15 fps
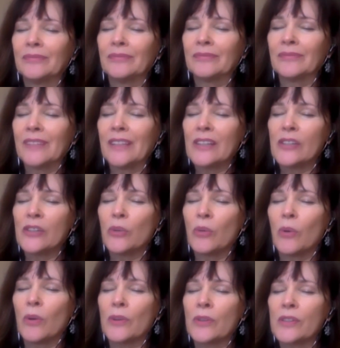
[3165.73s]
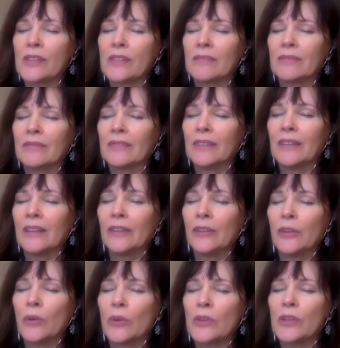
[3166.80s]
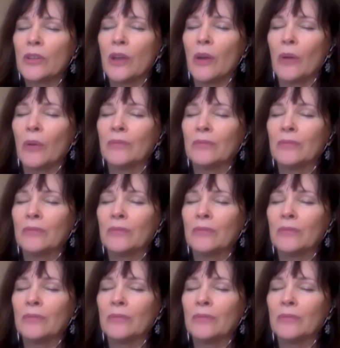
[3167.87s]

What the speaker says: is yours and yours alone.